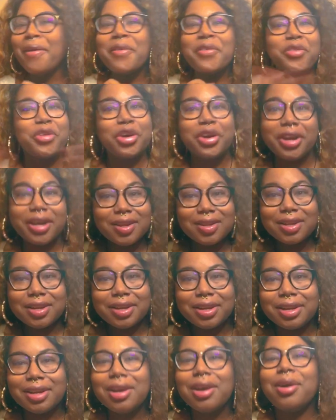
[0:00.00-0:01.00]
for
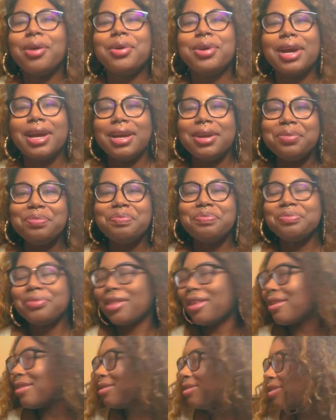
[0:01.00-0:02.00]
nothing okay
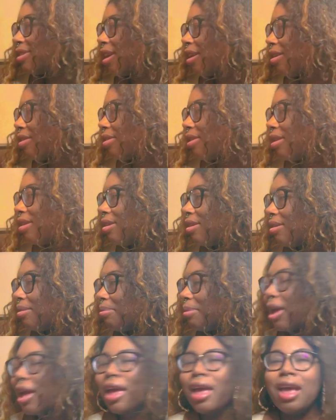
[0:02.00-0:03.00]
so
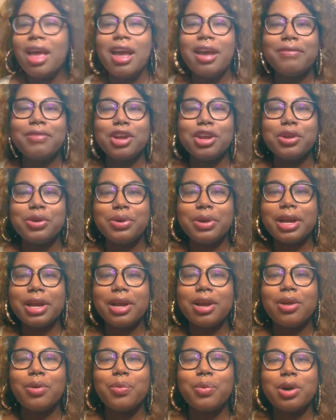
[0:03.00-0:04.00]
um if you're new
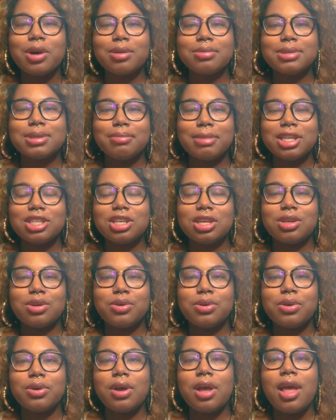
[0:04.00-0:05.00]
here welcome to my
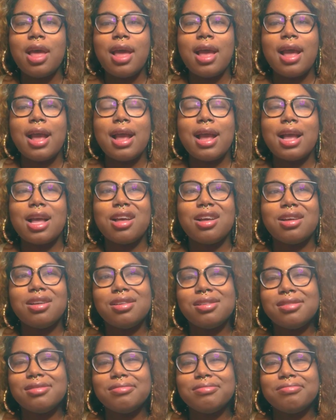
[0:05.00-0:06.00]
channel
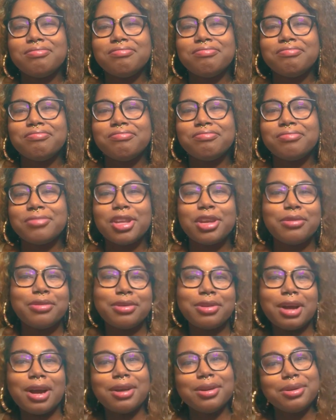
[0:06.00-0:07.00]
and if
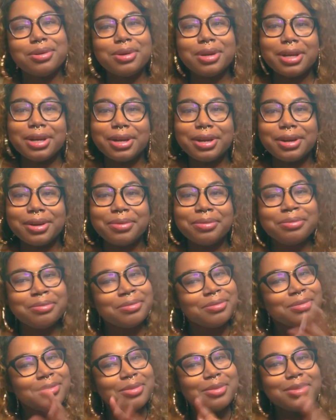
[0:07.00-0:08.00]
you're not new here
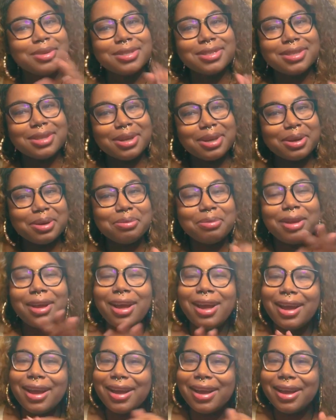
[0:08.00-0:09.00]
what's up
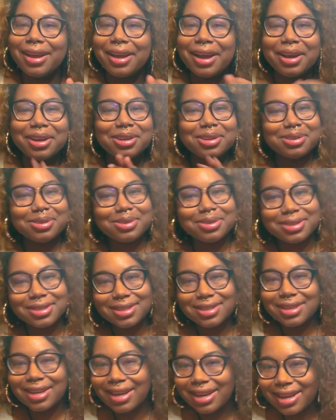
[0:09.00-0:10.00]
hey how you doing
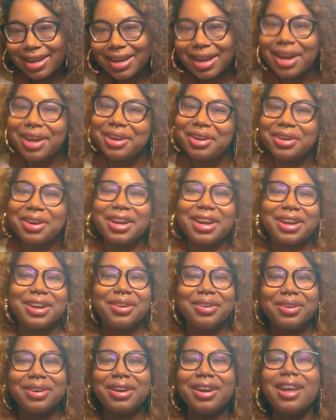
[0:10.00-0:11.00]
today how your day
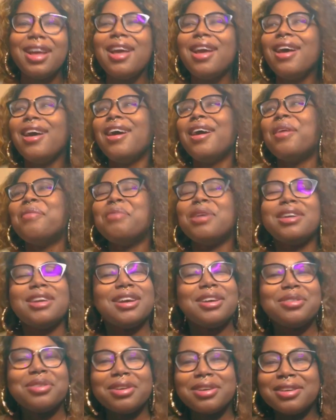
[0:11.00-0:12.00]
going my
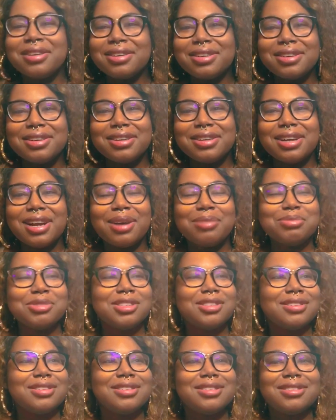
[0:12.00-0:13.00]
day going good i'm
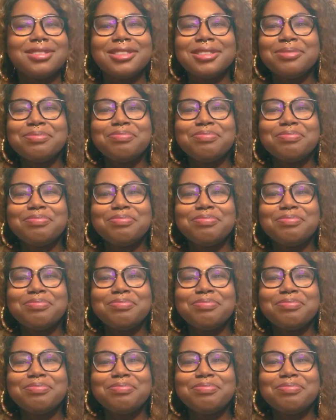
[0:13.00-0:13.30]
just